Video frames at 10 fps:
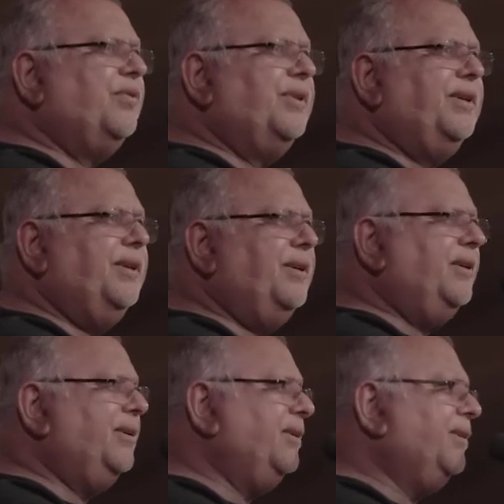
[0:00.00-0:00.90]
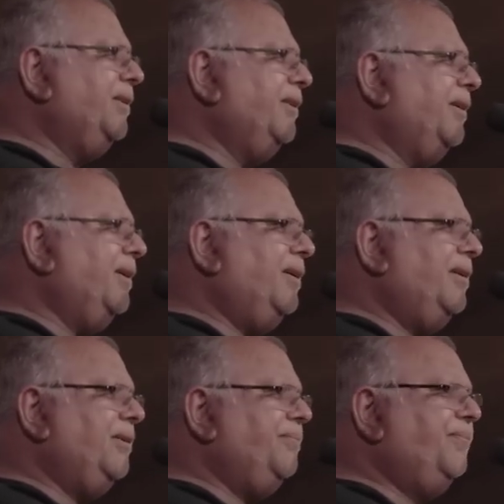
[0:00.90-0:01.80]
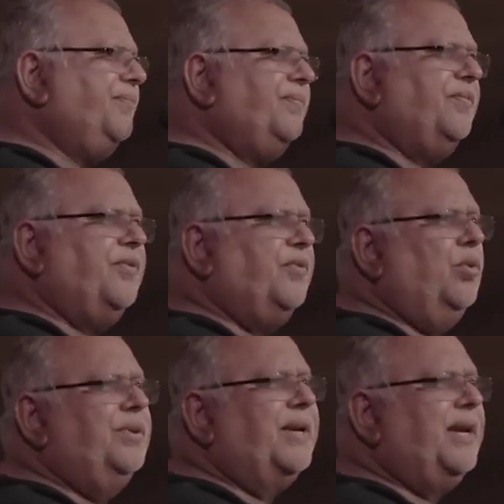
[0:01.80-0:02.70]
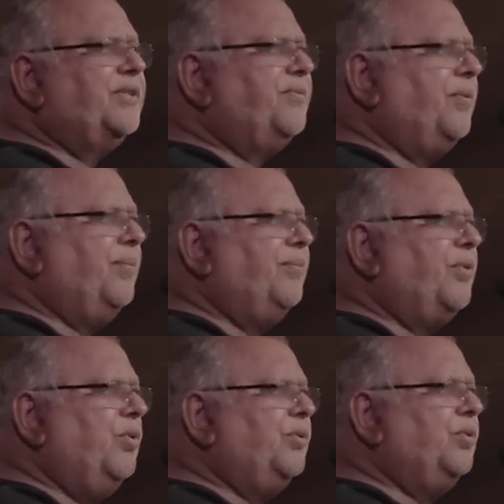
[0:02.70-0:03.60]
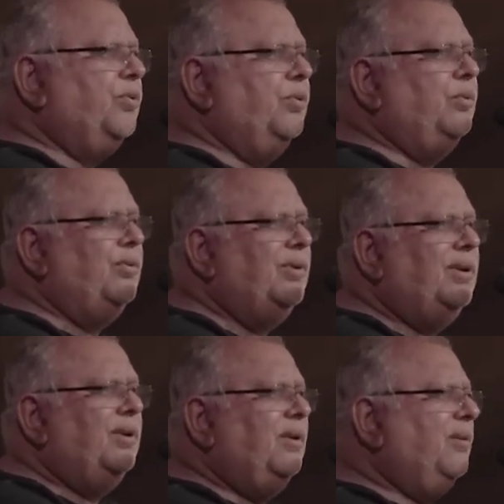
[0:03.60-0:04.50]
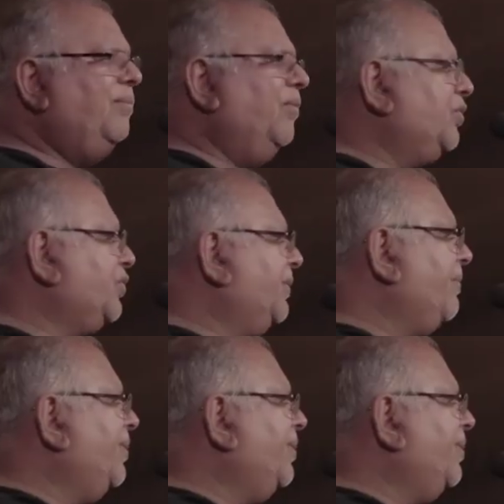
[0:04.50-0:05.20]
the um, for all the guests from abroad, who most of them are